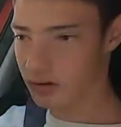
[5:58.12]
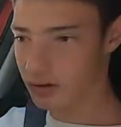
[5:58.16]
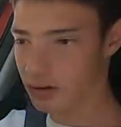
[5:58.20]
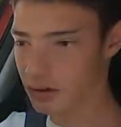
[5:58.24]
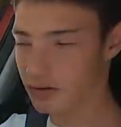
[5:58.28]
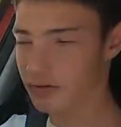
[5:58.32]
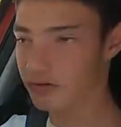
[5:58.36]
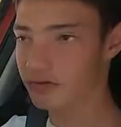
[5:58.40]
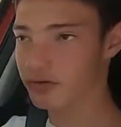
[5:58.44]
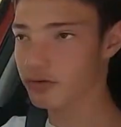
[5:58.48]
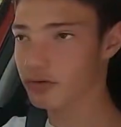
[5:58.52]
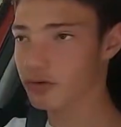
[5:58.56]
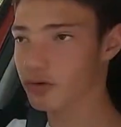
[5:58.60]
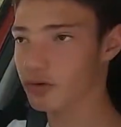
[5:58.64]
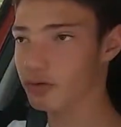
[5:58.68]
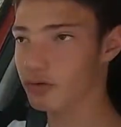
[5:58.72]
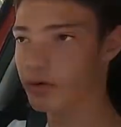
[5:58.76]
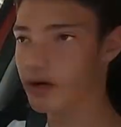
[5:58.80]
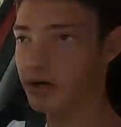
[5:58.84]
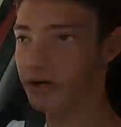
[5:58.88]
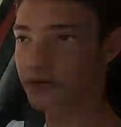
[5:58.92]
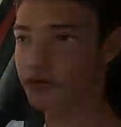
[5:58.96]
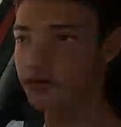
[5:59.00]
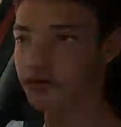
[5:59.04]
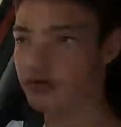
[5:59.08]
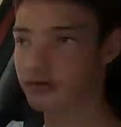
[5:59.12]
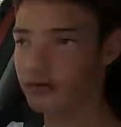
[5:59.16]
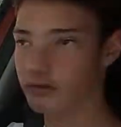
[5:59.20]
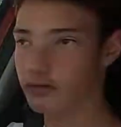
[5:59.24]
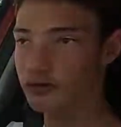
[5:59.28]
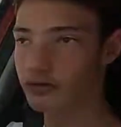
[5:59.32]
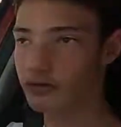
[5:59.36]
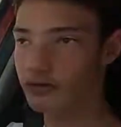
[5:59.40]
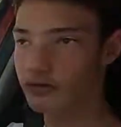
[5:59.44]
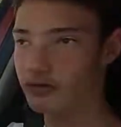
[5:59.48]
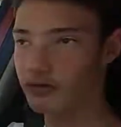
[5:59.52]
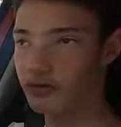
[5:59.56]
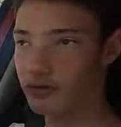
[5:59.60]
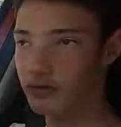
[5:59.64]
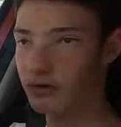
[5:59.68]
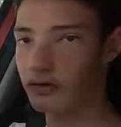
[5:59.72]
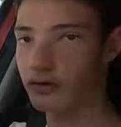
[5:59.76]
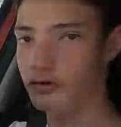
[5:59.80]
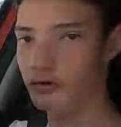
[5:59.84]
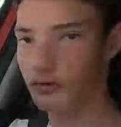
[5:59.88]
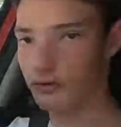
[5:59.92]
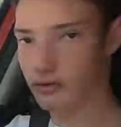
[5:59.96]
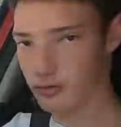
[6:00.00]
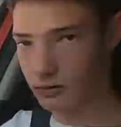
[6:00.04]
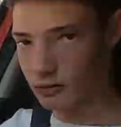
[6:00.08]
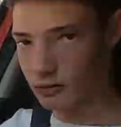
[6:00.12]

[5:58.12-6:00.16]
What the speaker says: if Soul Red suits you,